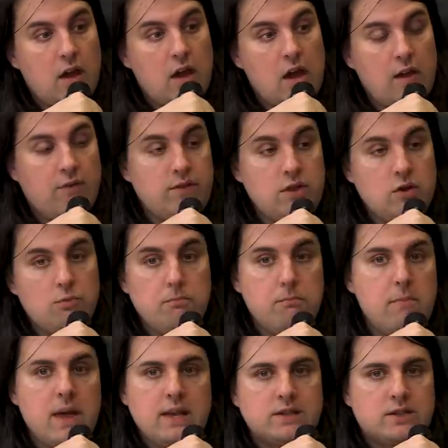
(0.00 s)
It if is. you
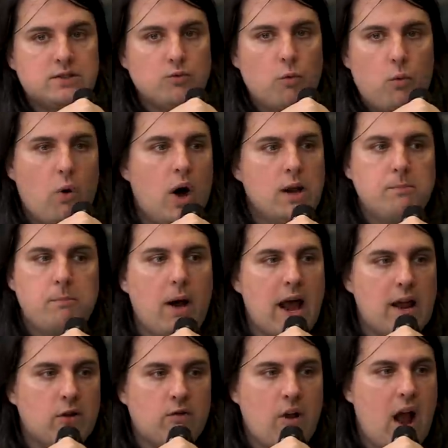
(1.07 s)
miss one
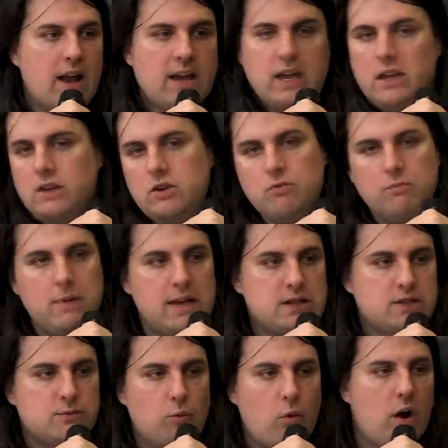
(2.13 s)
bottle rocket, you
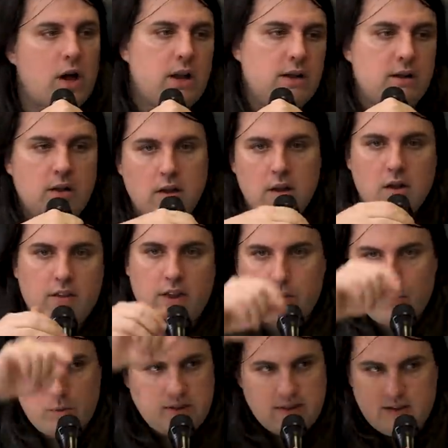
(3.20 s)
miss one
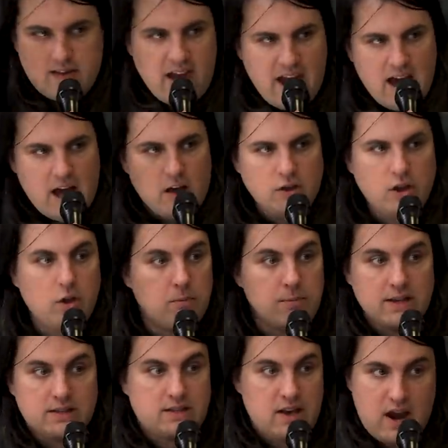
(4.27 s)
like with the towel, yeah.
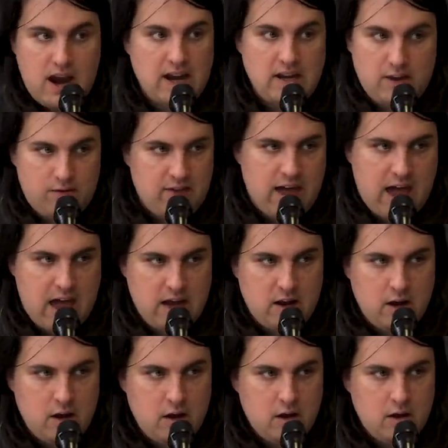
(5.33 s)
you miss any of that.
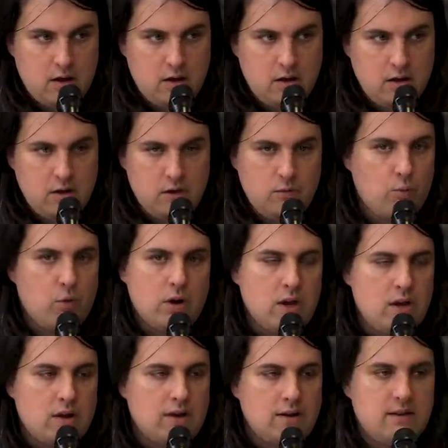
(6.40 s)
It's hard. Yeah. What are
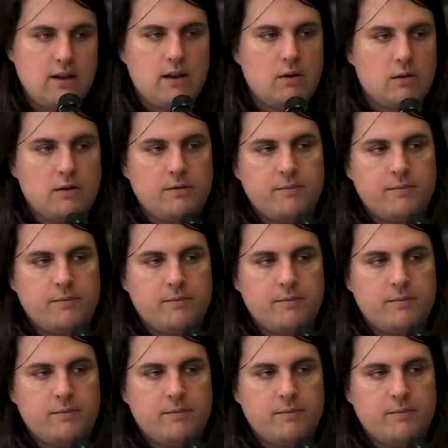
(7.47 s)
you gonna do?